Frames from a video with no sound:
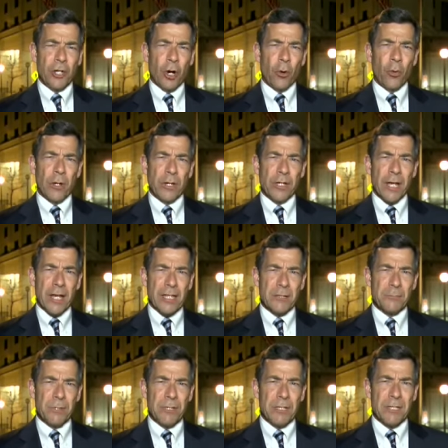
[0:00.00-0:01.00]
no one
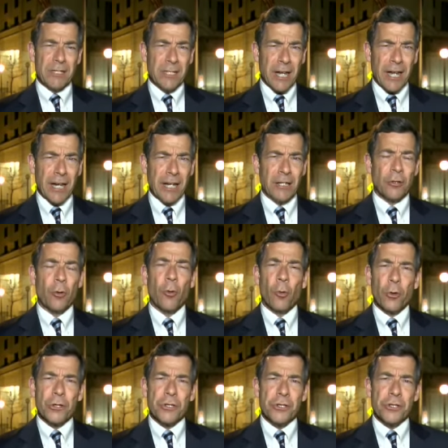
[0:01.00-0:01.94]
has been detained or